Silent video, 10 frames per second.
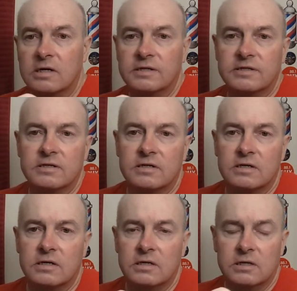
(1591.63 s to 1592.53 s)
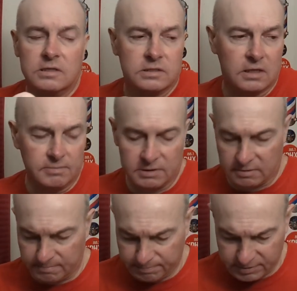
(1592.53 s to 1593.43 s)
right there. So I'm going
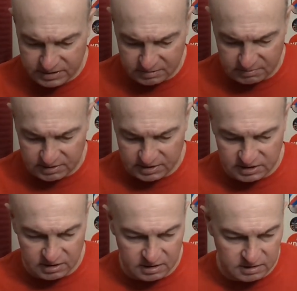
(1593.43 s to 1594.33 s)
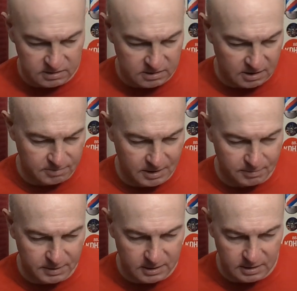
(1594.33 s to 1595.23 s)
to put some of this on. I may
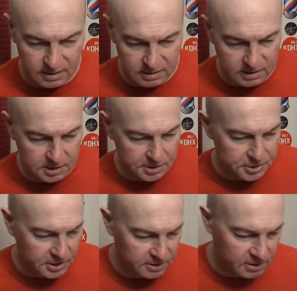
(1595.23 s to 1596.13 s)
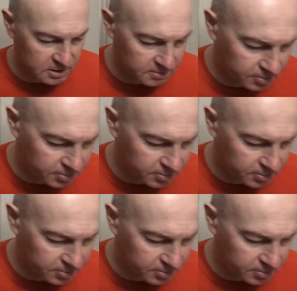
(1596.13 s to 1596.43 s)
be gilding the